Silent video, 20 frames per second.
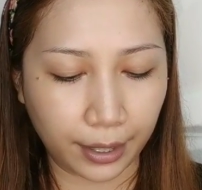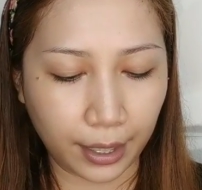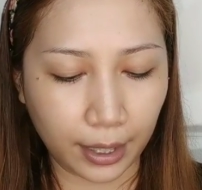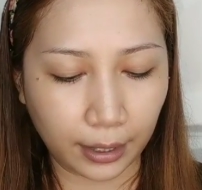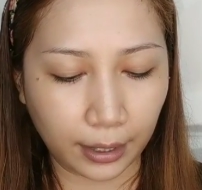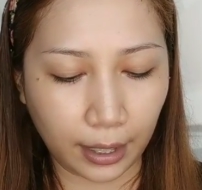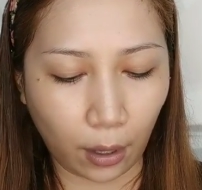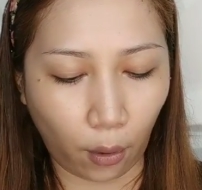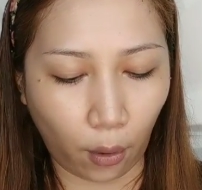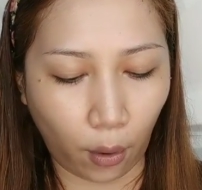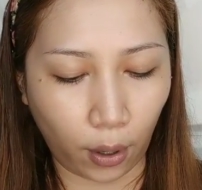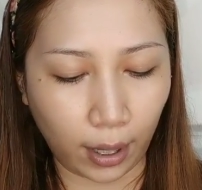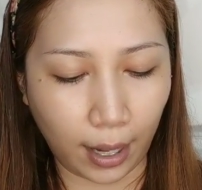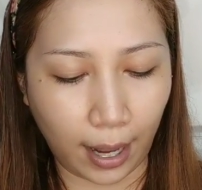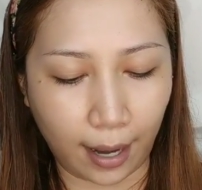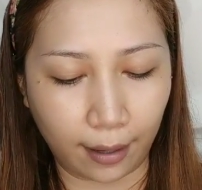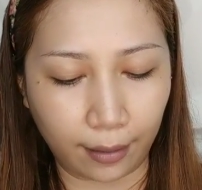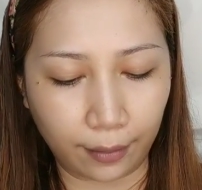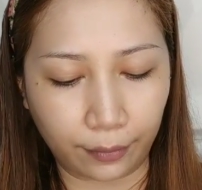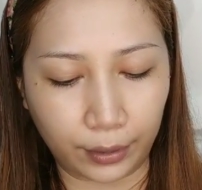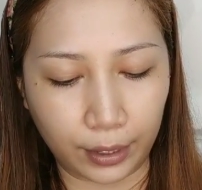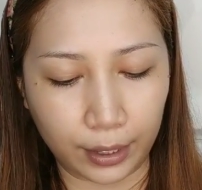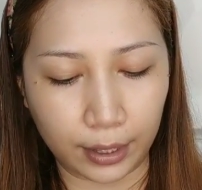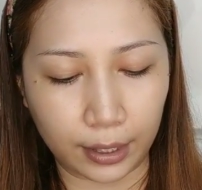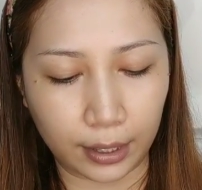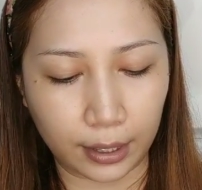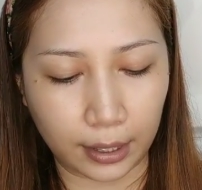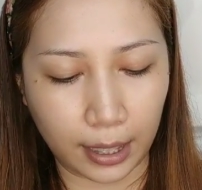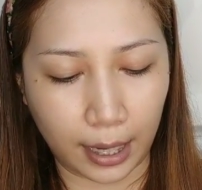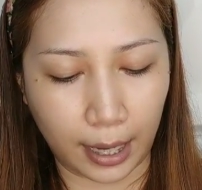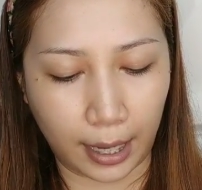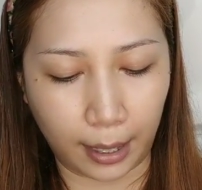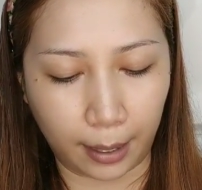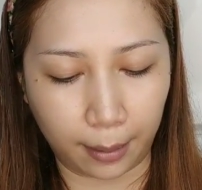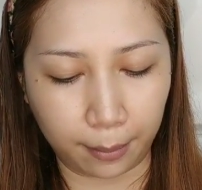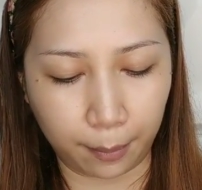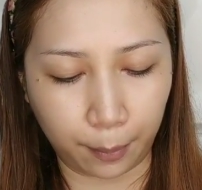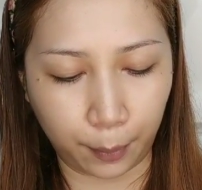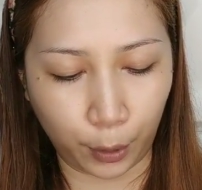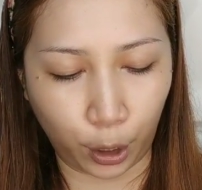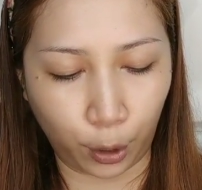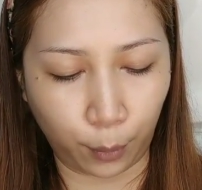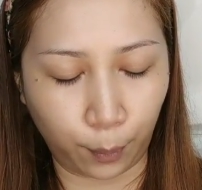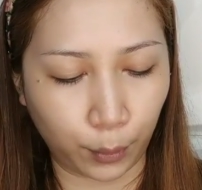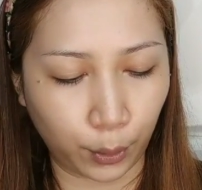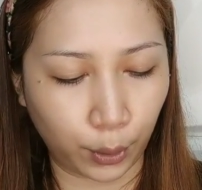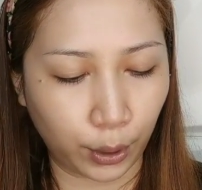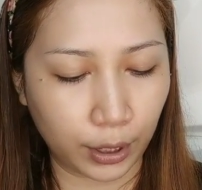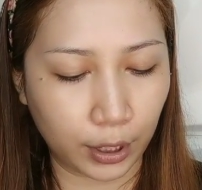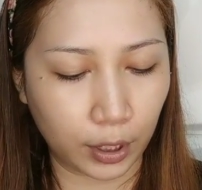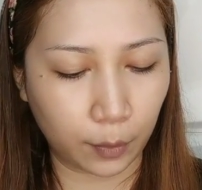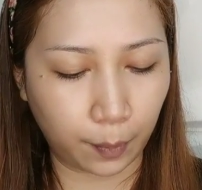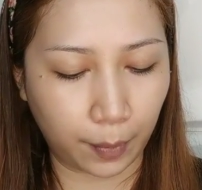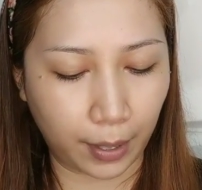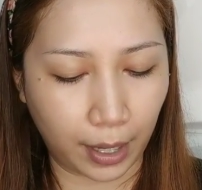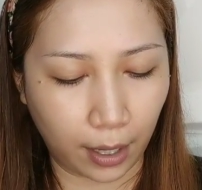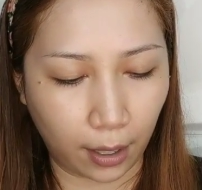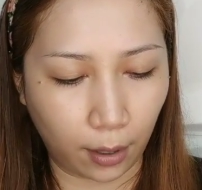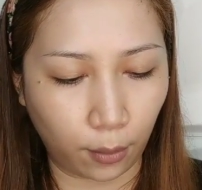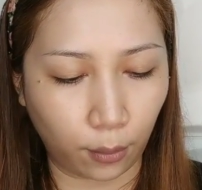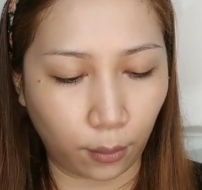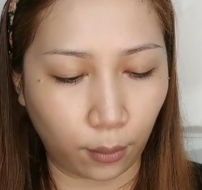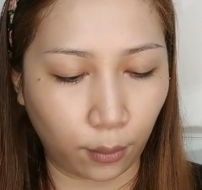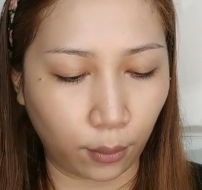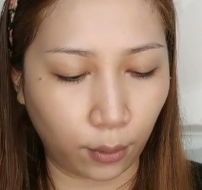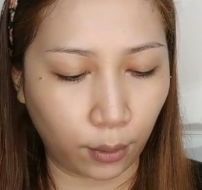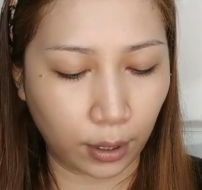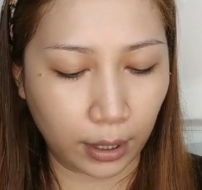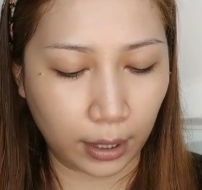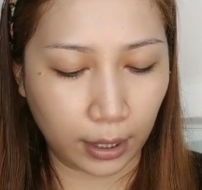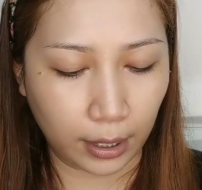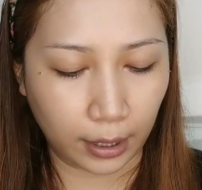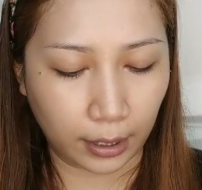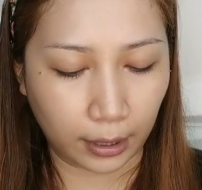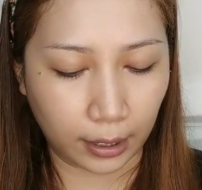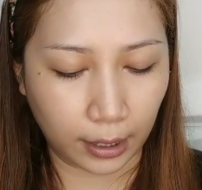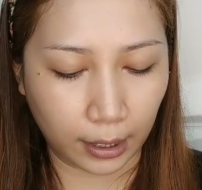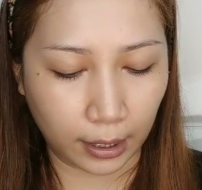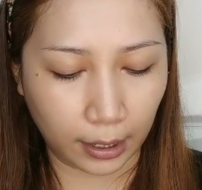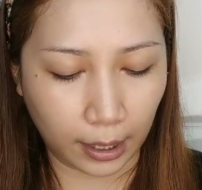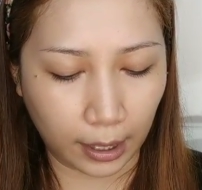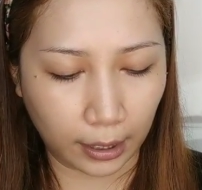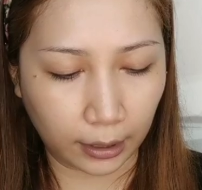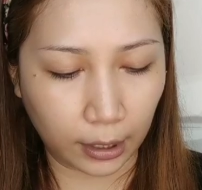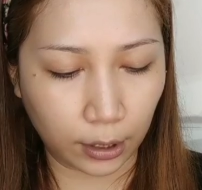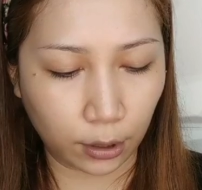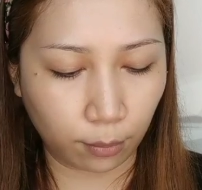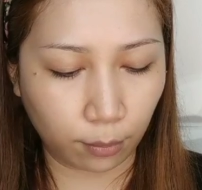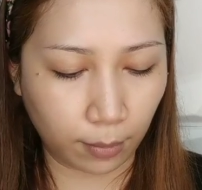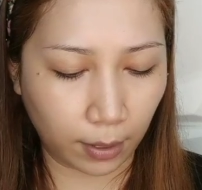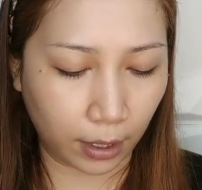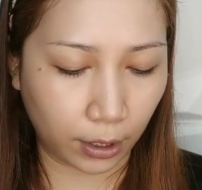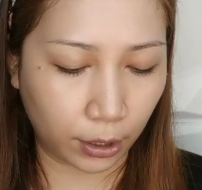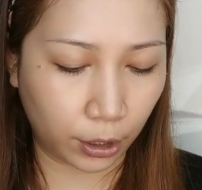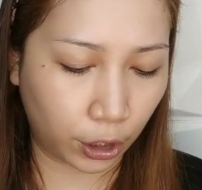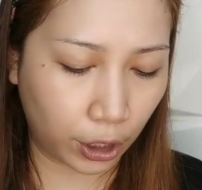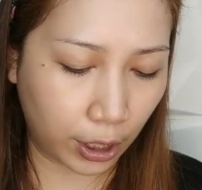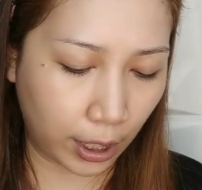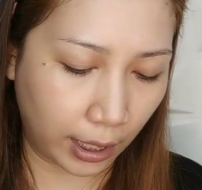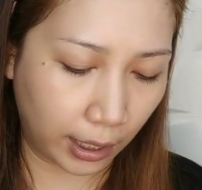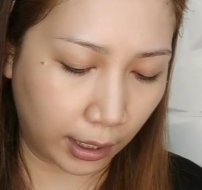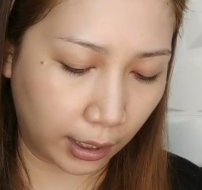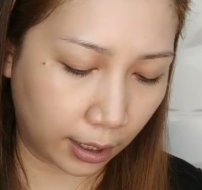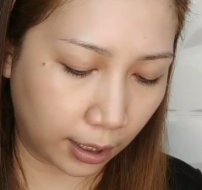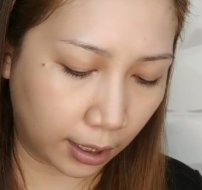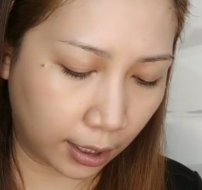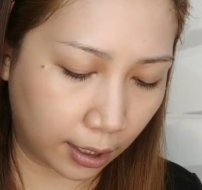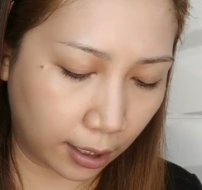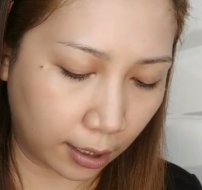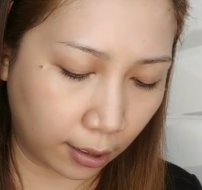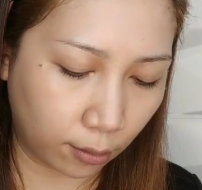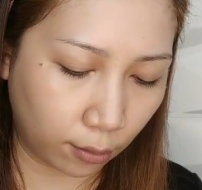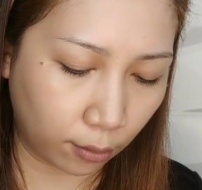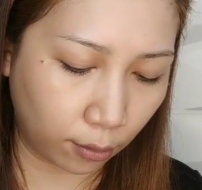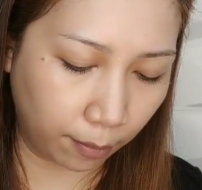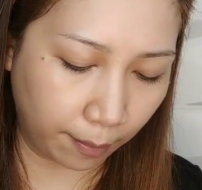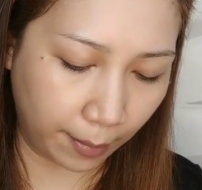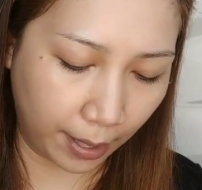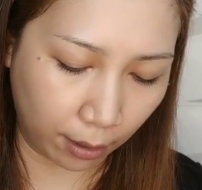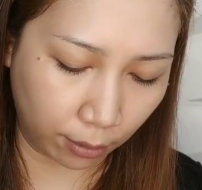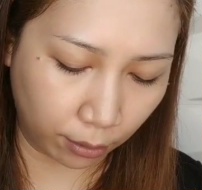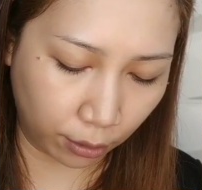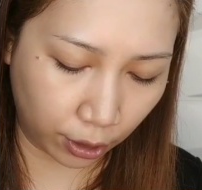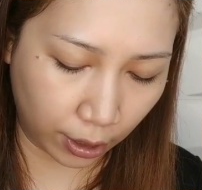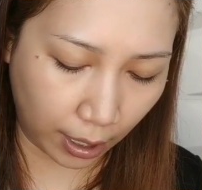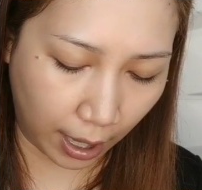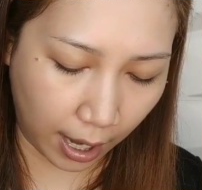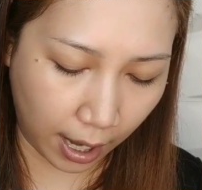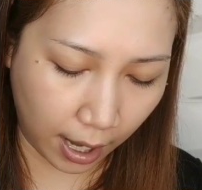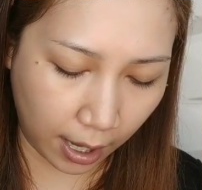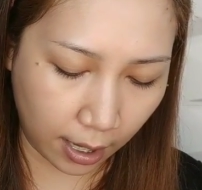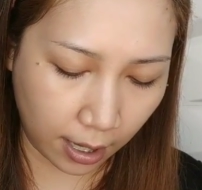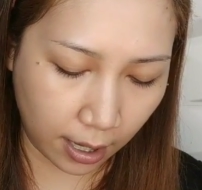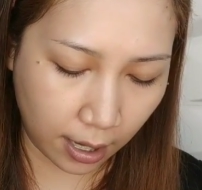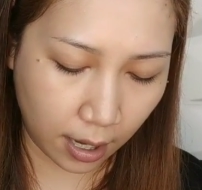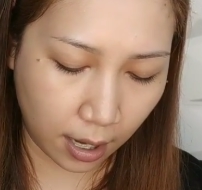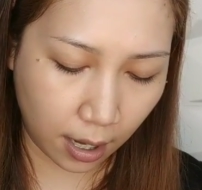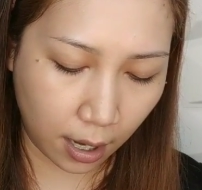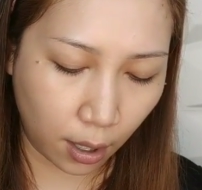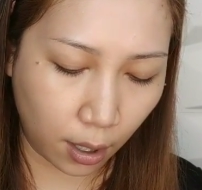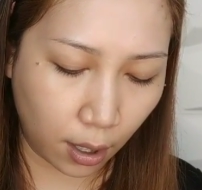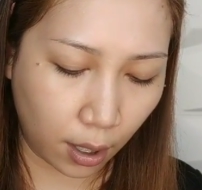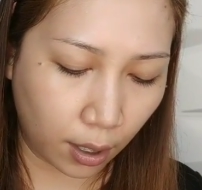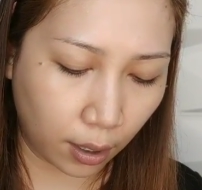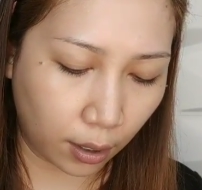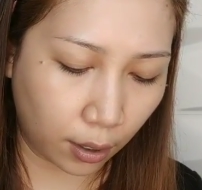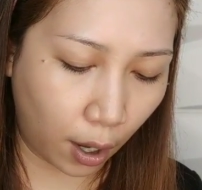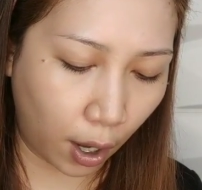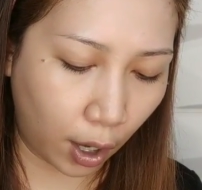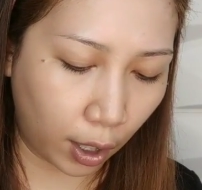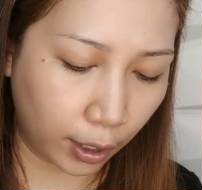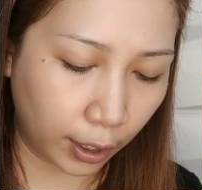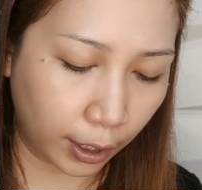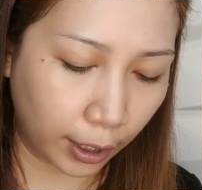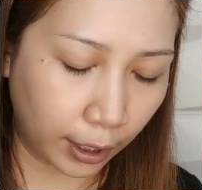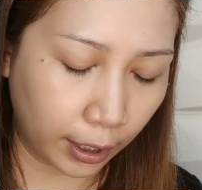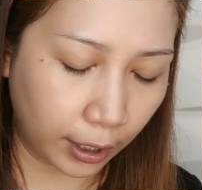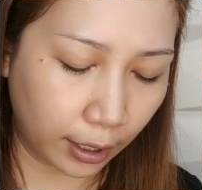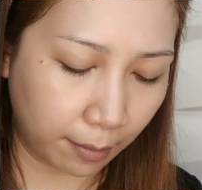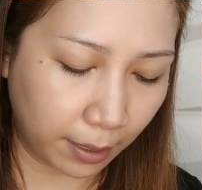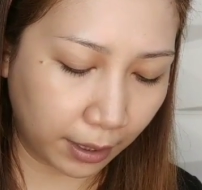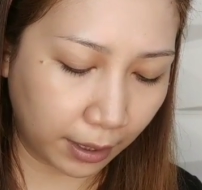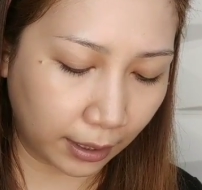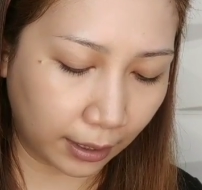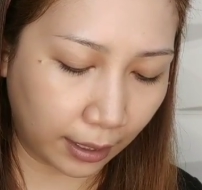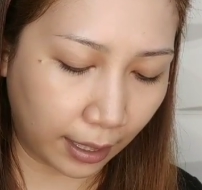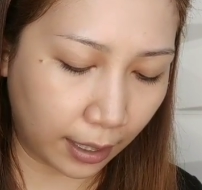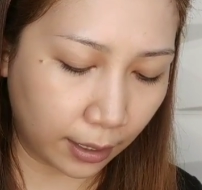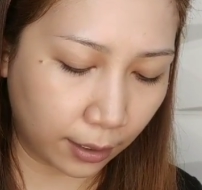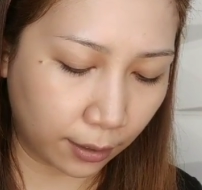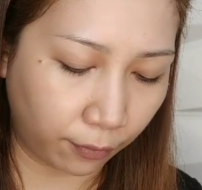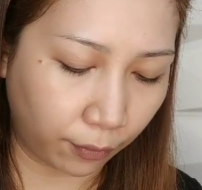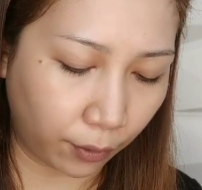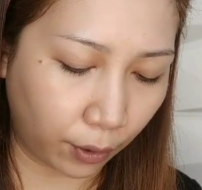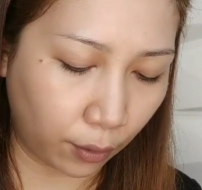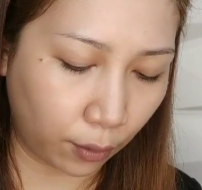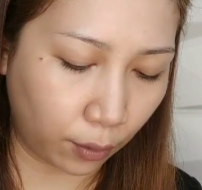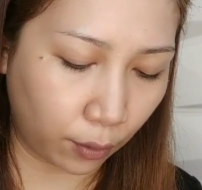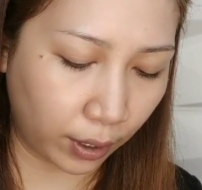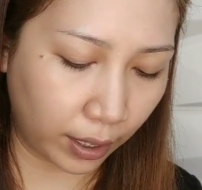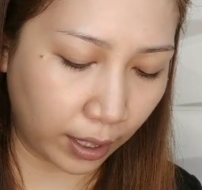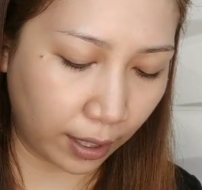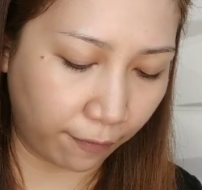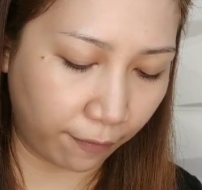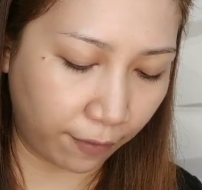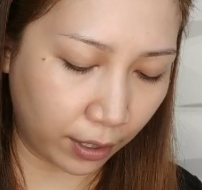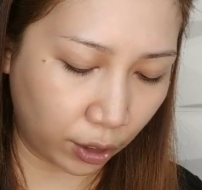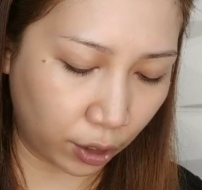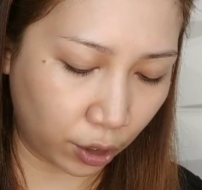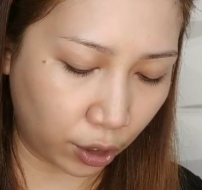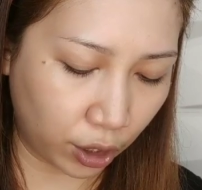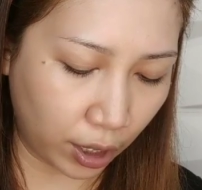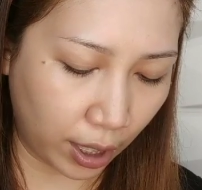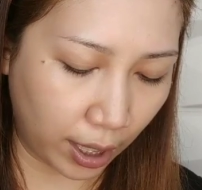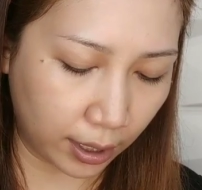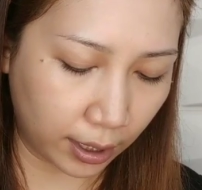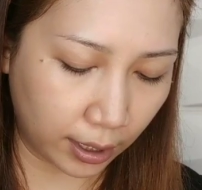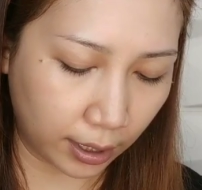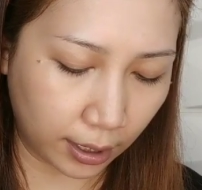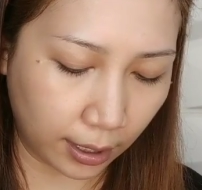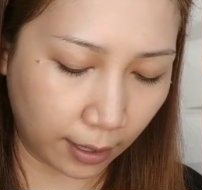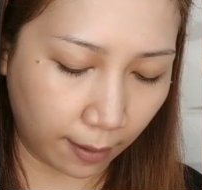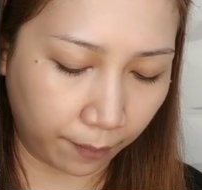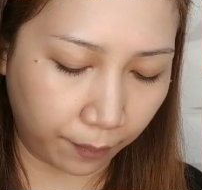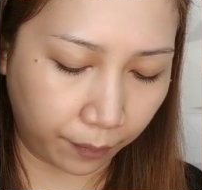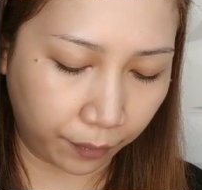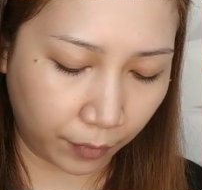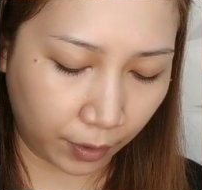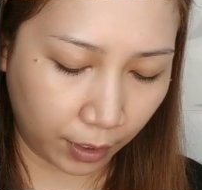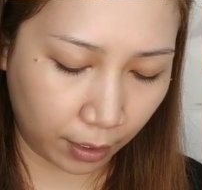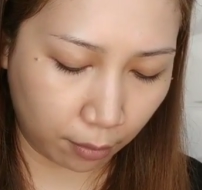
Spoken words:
I think they all have the same purpose, pero tignan natin yung mga shades. Kung meron siyang color na magta-transfer or if it's just